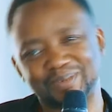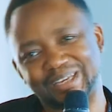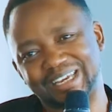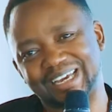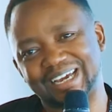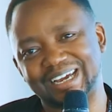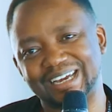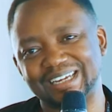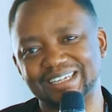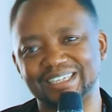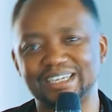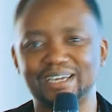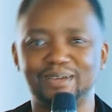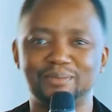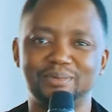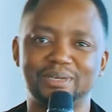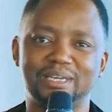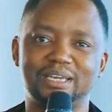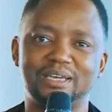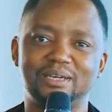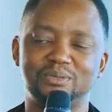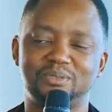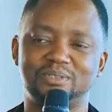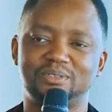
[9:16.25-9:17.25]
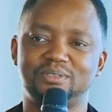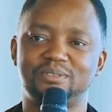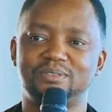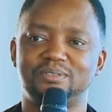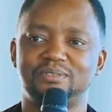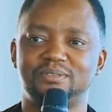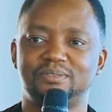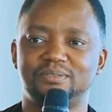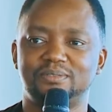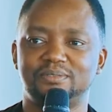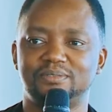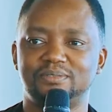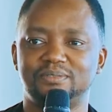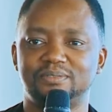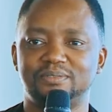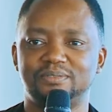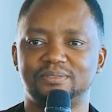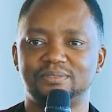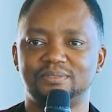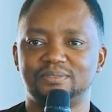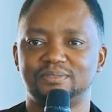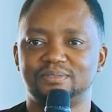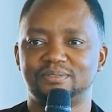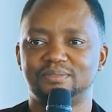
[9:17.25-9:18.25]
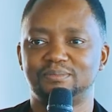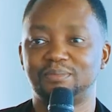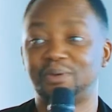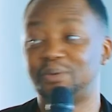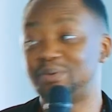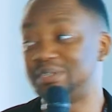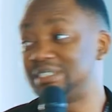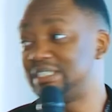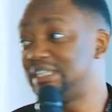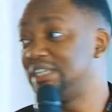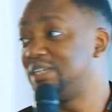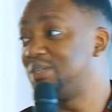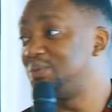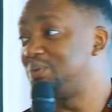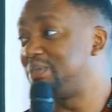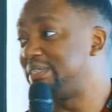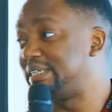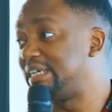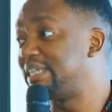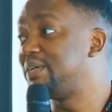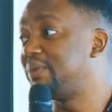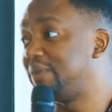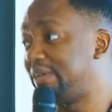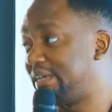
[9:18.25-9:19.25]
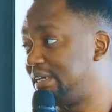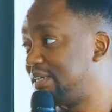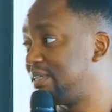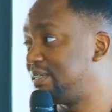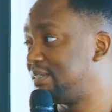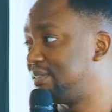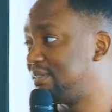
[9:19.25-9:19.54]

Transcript: be hard coming out. But we still do it anyway,